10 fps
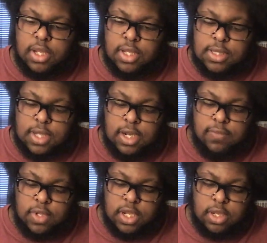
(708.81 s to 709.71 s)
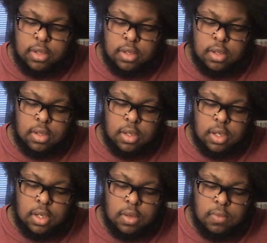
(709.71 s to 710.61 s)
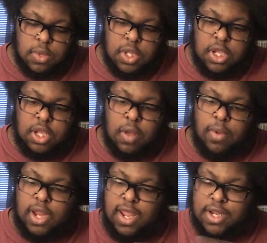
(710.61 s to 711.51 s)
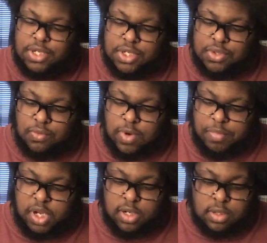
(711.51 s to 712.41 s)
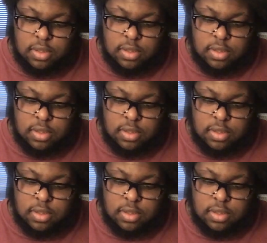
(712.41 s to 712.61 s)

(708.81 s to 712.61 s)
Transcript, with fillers: It's not even like really going in. It's just ripping.